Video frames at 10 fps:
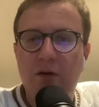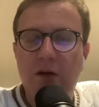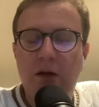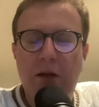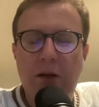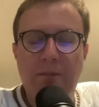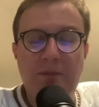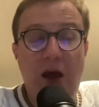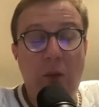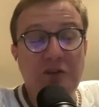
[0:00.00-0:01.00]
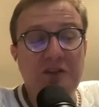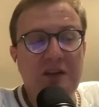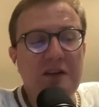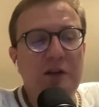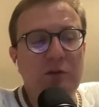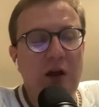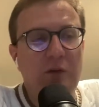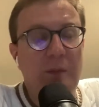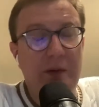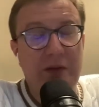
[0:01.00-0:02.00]
um, now, I will say
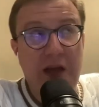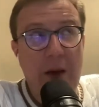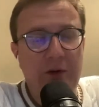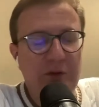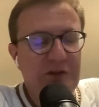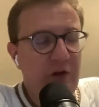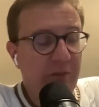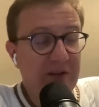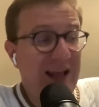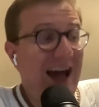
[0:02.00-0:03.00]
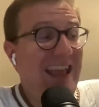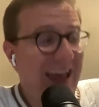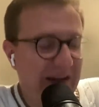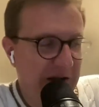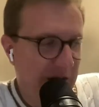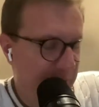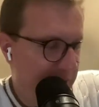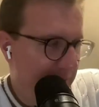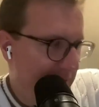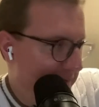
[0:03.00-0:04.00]
Nicaragua, the capital, was the only place I had a gun
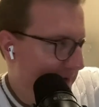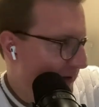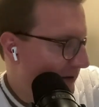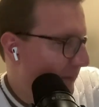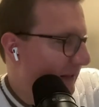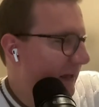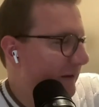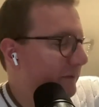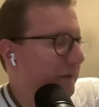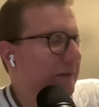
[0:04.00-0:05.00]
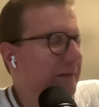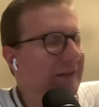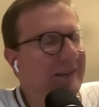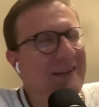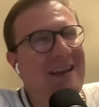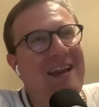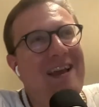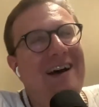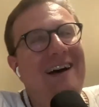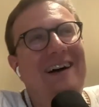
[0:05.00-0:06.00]
put in my face in my life.
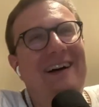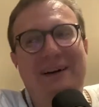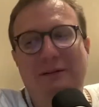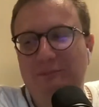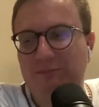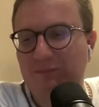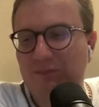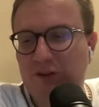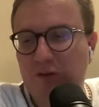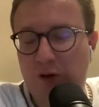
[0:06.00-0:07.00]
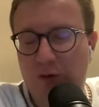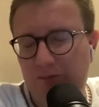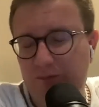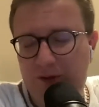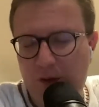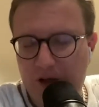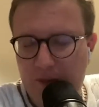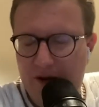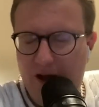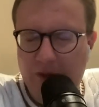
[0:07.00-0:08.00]
Um, so don't don't go to
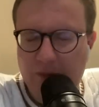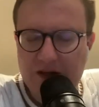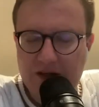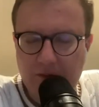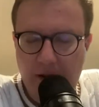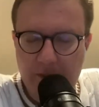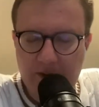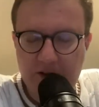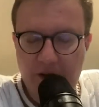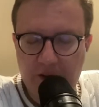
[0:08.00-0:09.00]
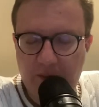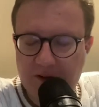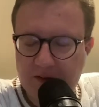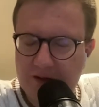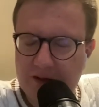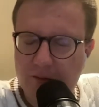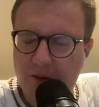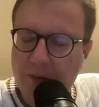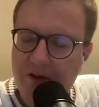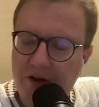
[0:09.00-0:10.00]
Managua, Nicaragua. There's other parts of
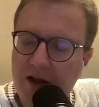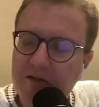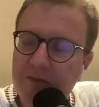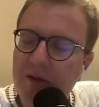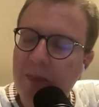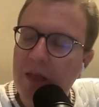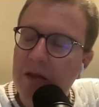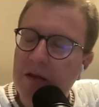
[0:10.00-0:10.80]
Nicaragua that are nice, but